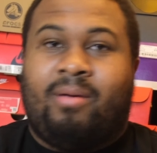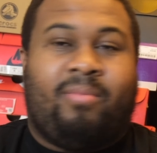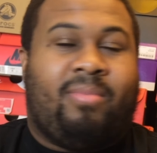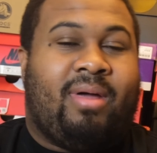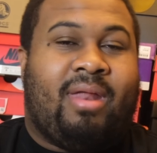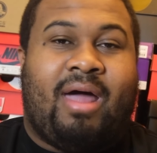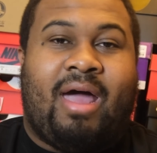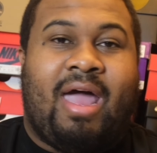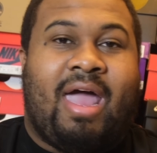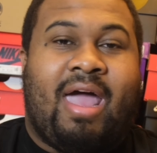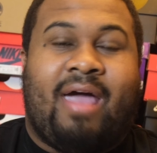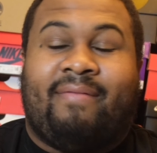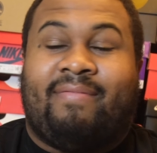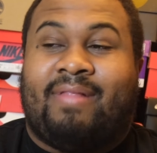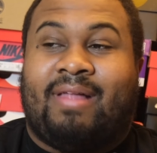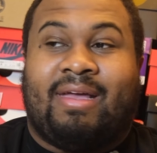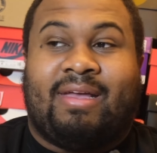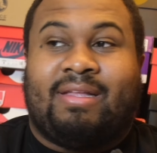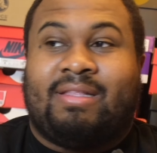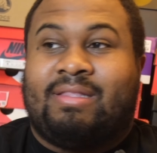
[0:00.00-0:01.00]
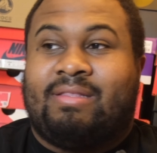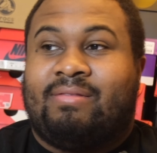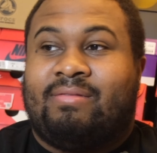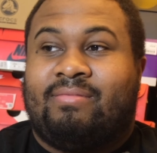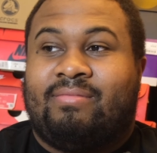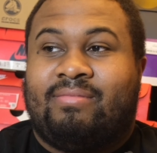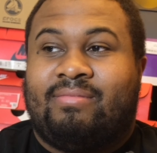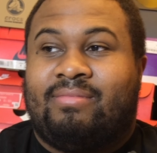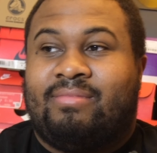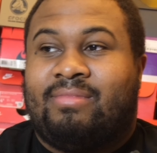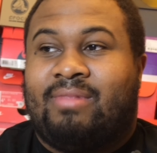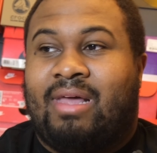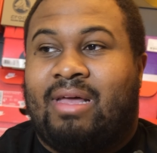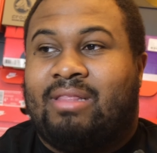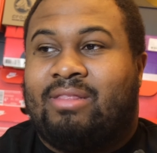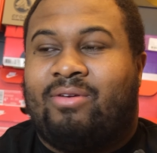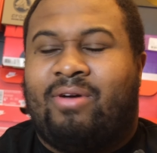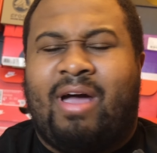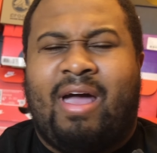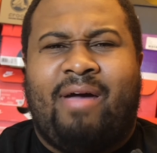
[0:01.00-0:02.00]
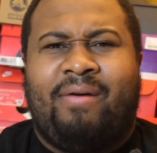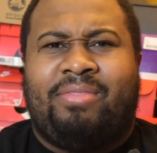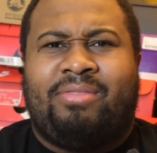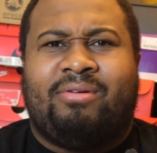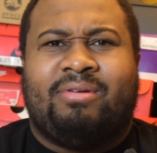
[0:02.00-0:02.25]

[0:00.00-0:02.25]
But I have like, do I have